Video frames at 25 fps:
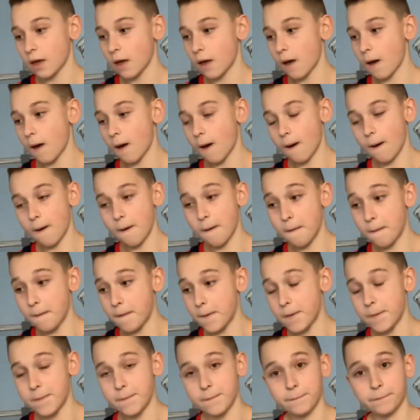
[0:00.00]

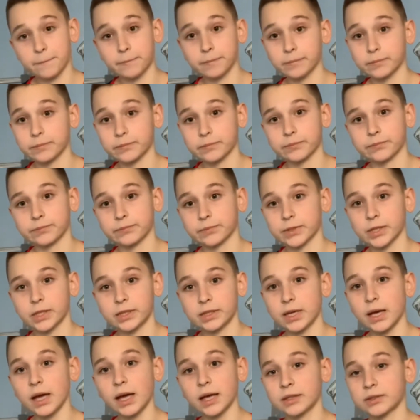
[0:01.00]

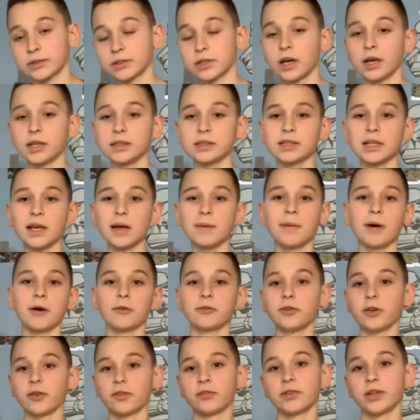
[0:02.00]
Yeah, so I'd say
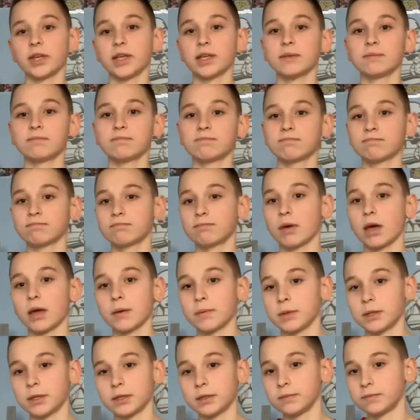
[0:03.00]
about 15,
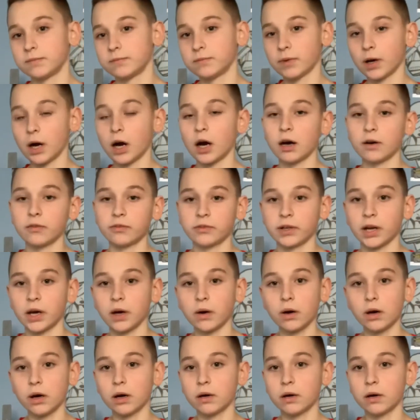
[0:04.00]
maybe half an hour.